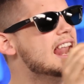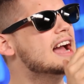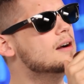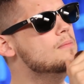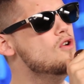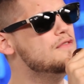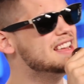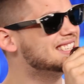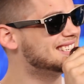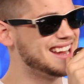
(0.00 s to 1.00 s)
like a
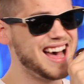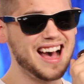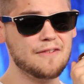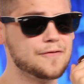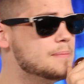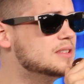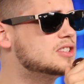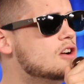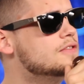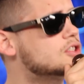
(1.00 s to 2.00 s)
movie star from the
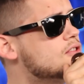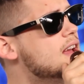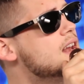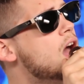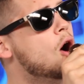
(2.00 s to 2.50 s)
silver screen.